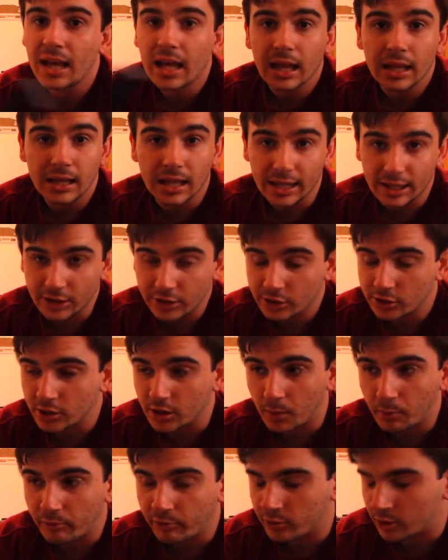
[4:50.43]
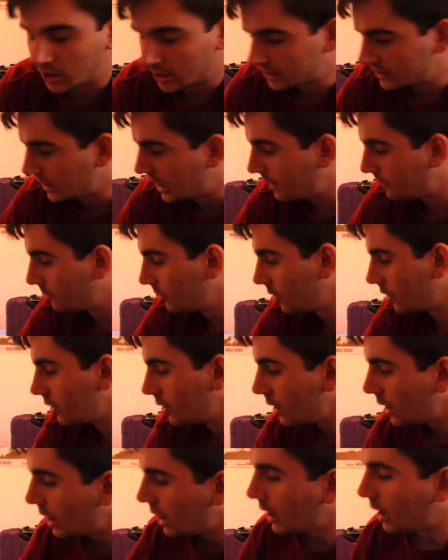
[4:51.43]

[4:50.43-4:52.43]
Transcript: like Europe, for example,